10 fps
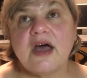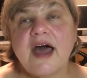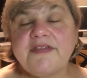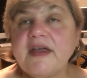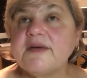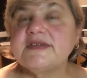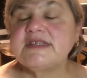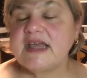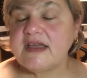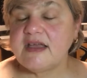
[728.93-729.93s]
I think it was
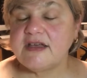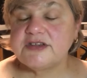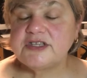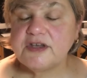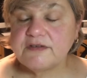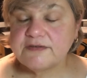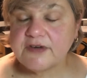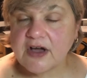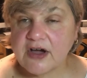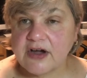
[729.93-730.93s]
taking it too
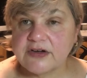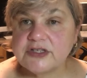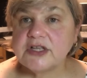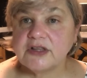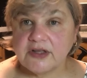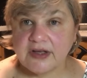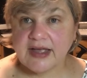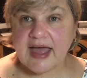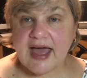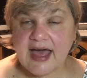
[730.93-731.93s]
far to
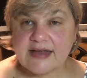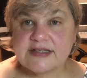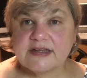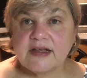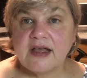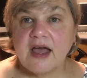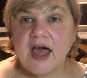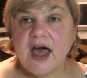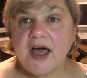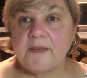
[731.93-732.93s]
look at
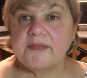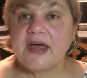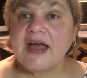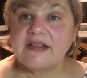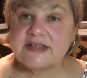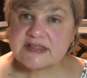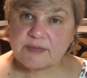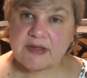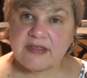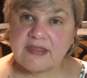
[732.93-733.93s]

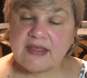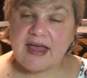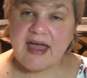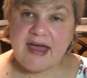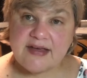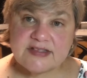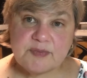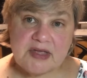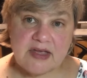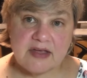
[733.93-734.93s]
Elizabeth as
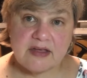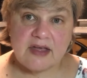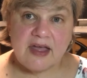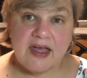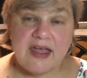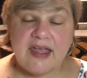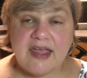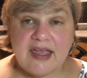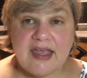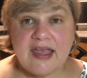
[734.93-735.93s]
being
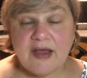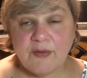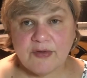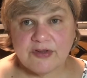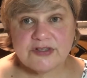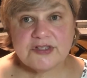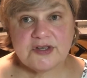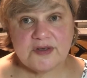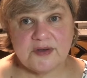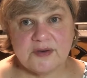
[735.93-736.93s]
equal
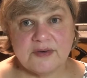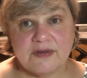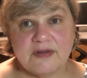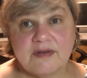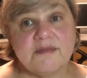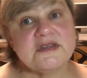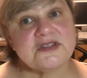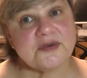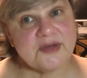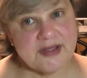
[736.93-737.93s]
to
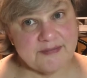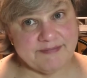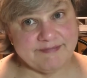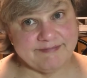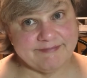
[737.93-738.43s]
Mr. Wickham.